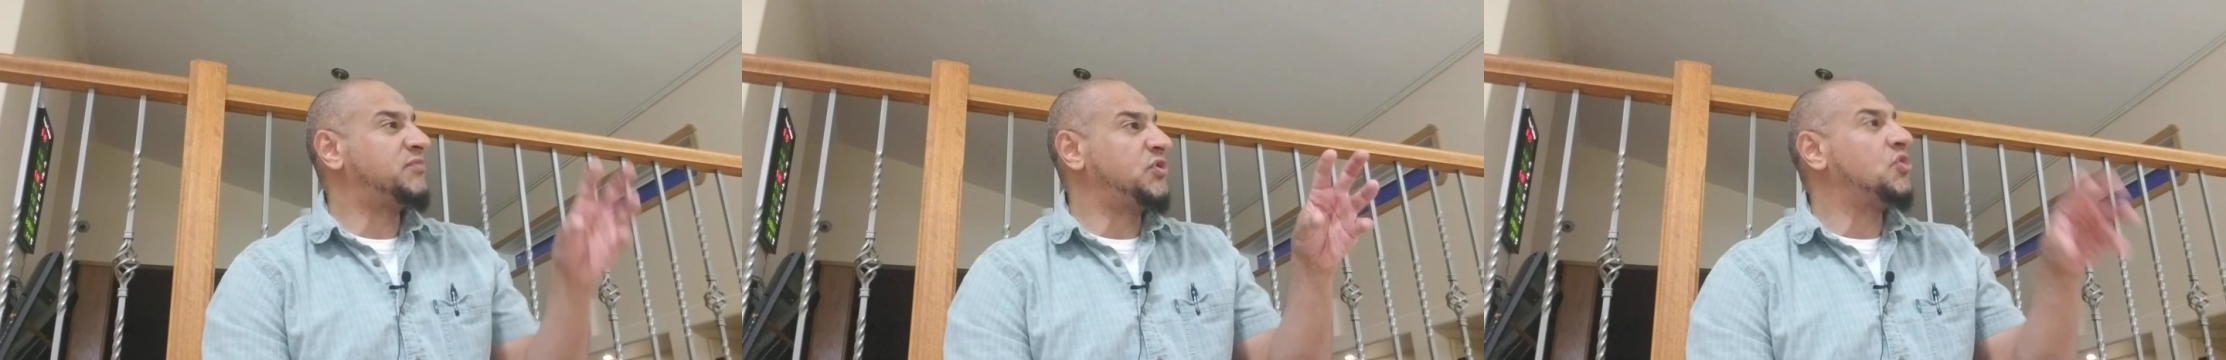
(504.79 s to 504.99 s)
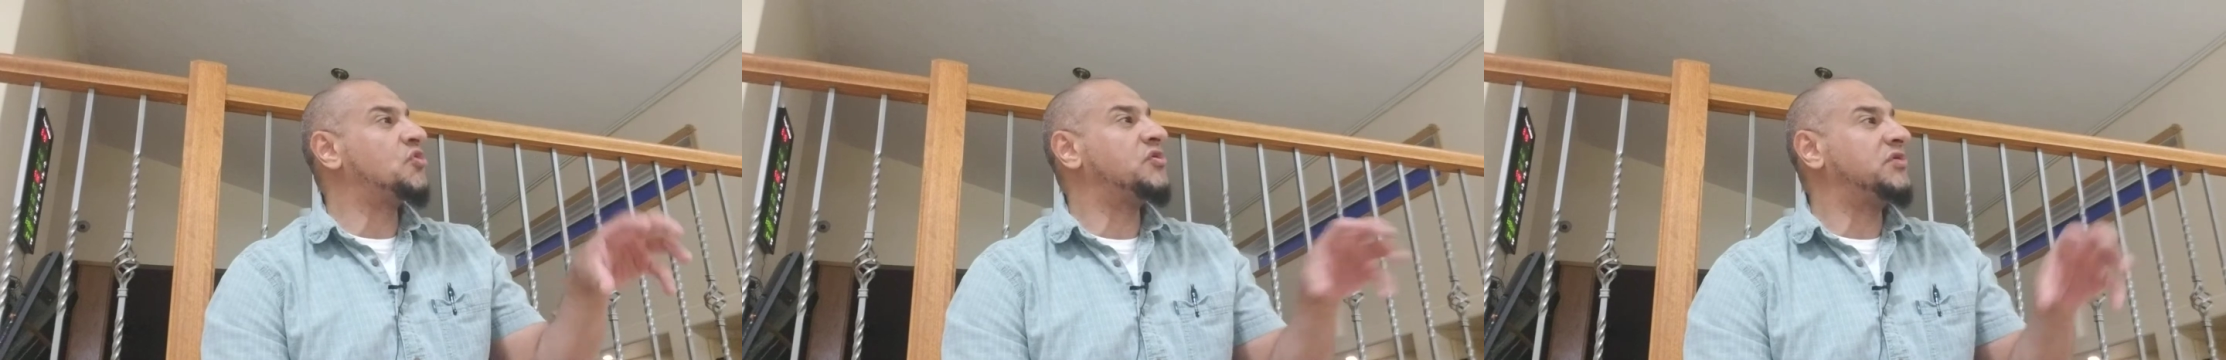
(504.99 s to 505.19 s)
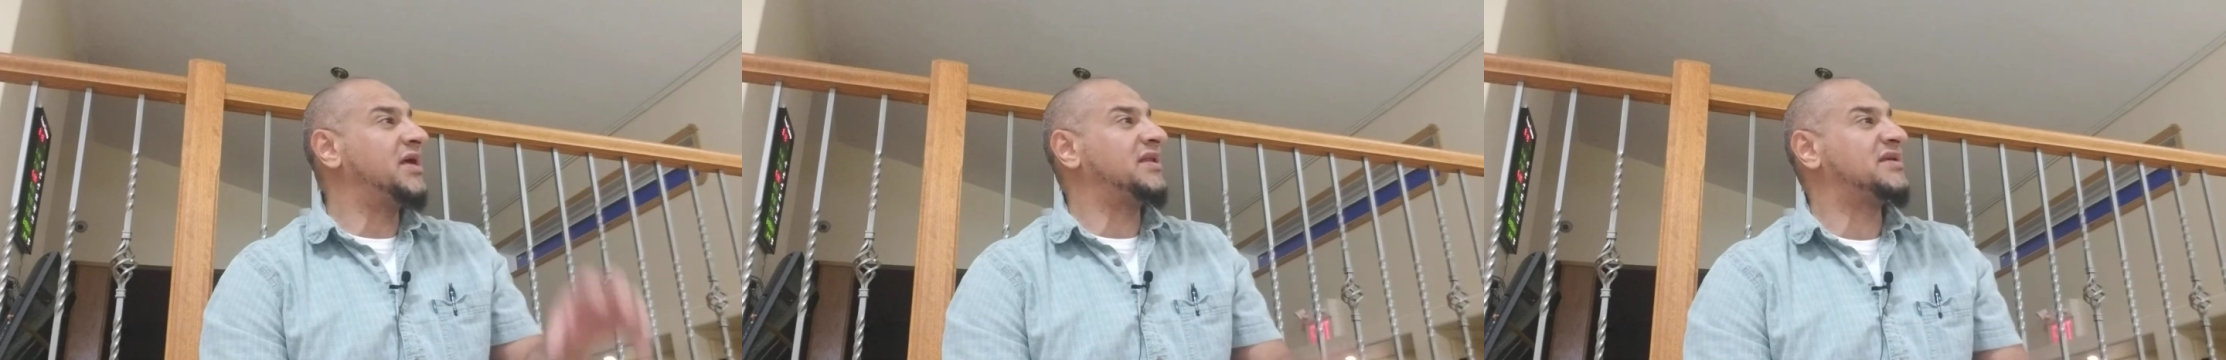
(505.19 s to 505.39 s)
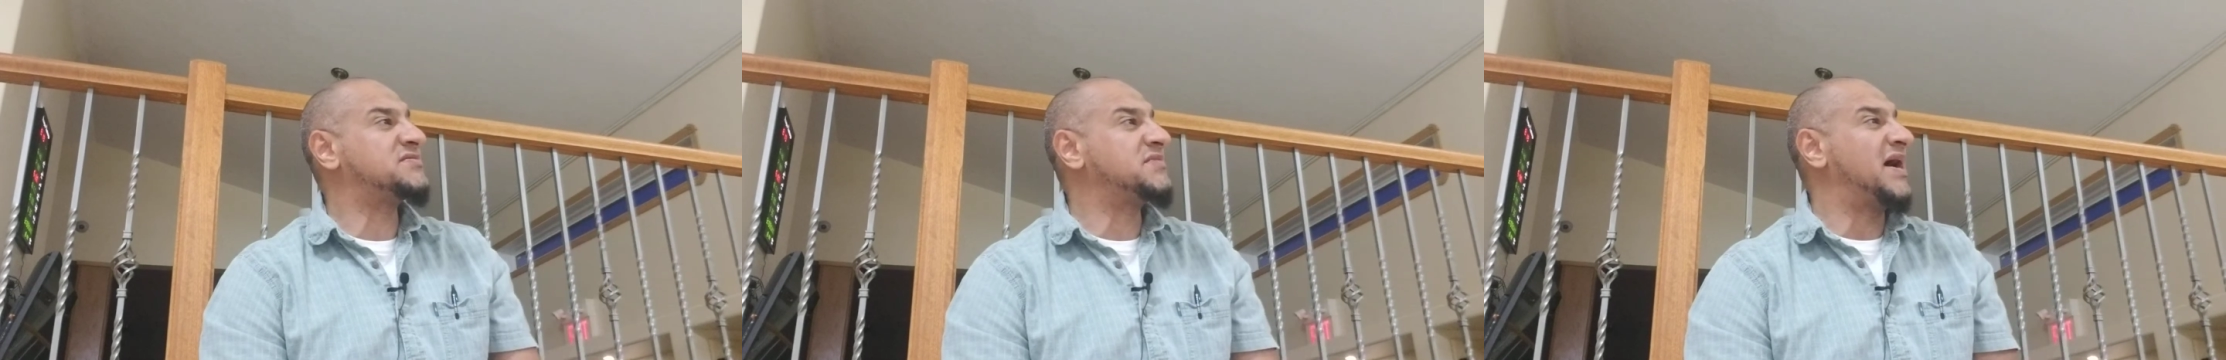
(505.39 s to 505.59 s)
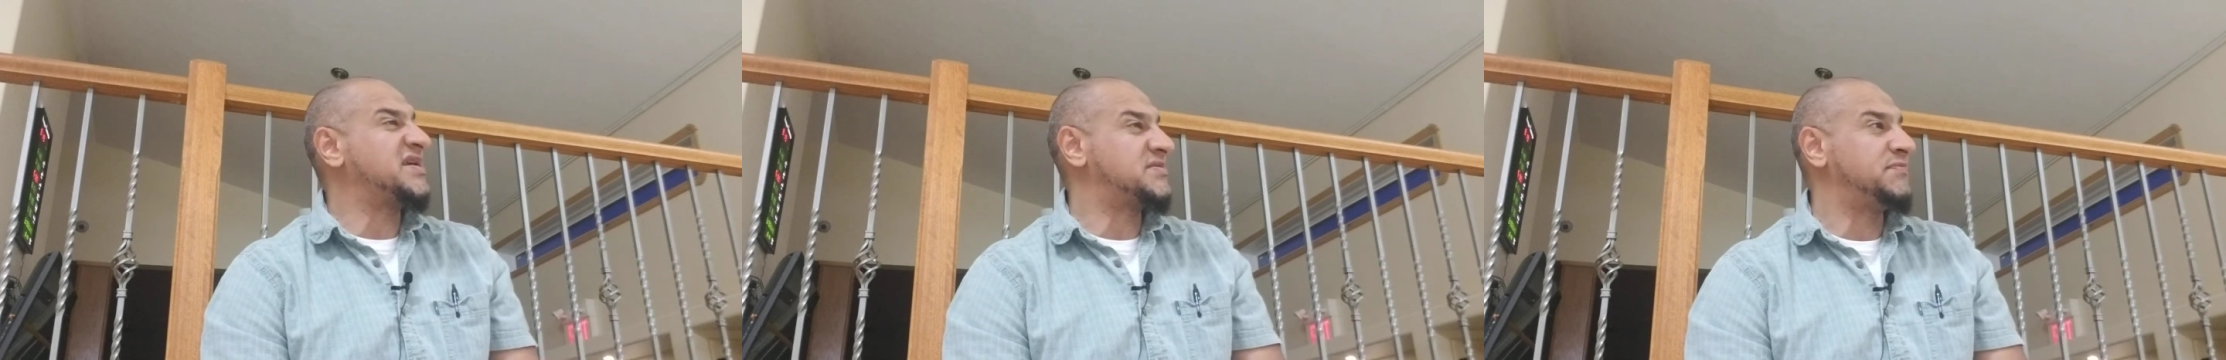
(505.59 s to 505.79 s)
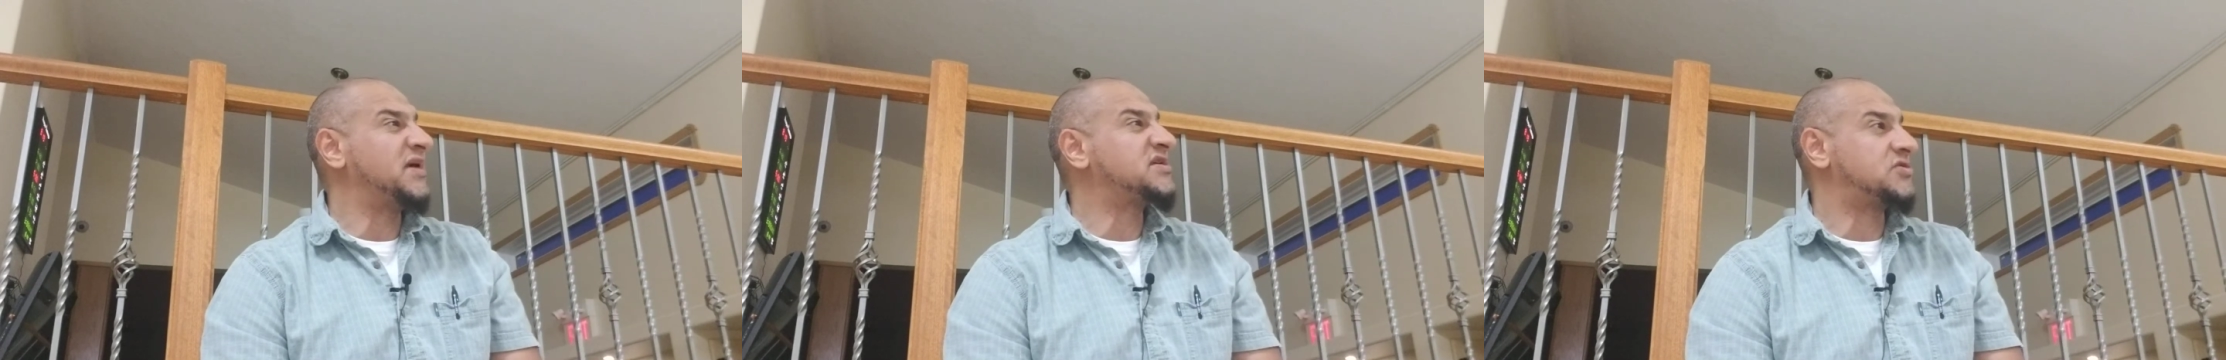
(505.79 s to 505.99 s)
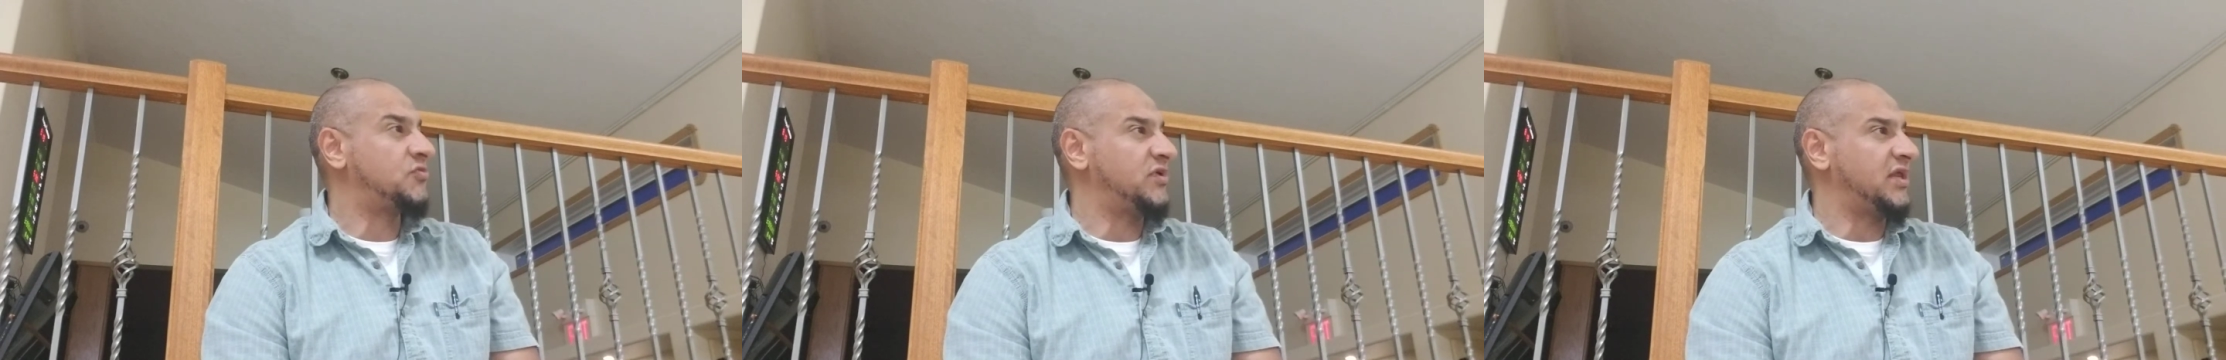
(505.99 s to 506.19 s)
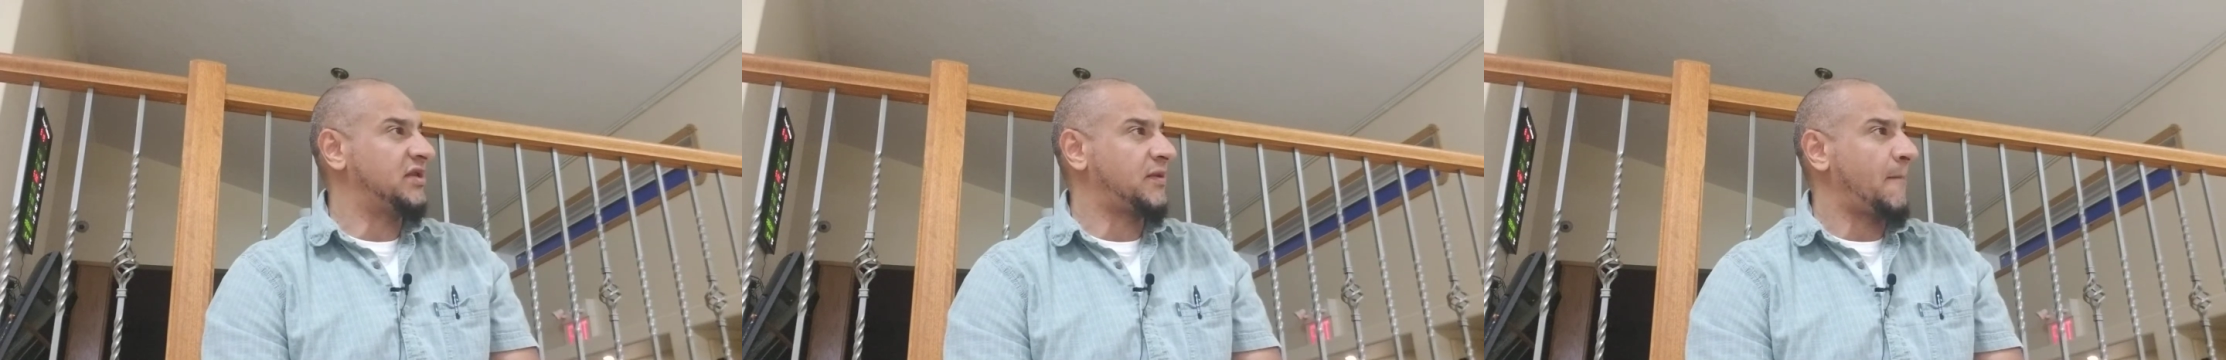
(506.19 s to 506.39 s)
pure that has mixed
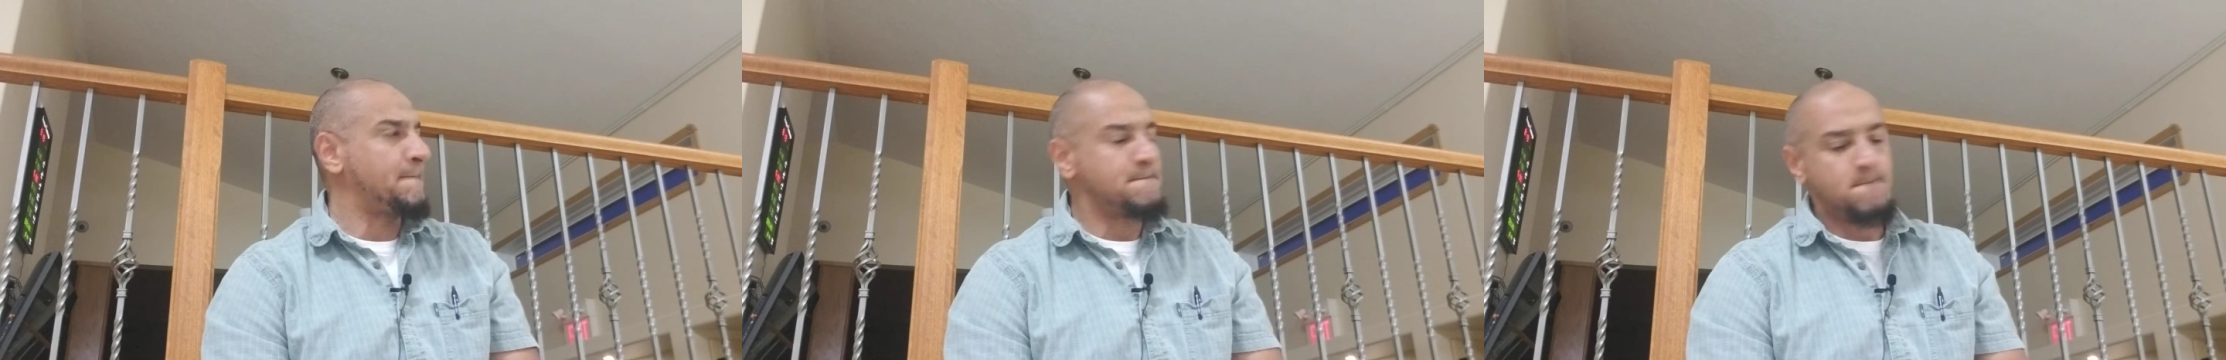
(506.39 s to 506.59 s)
with it.